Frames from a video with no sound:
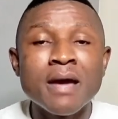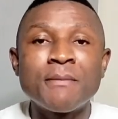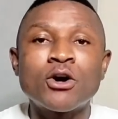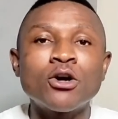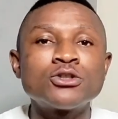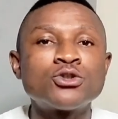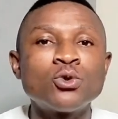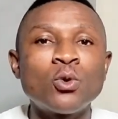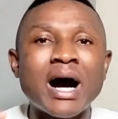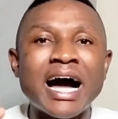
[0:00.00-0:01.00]
because
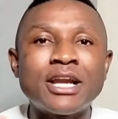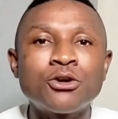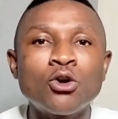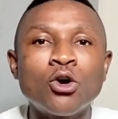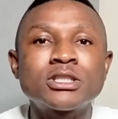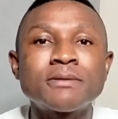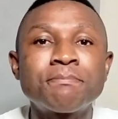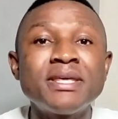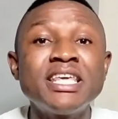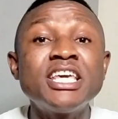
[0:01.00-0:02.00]
you are not
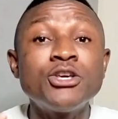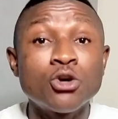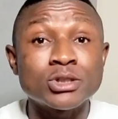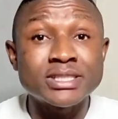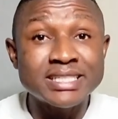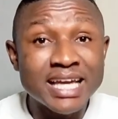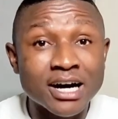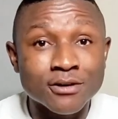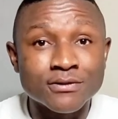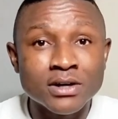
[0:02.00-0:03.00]
being
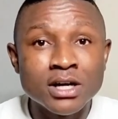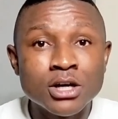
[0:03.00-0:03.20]
yourself.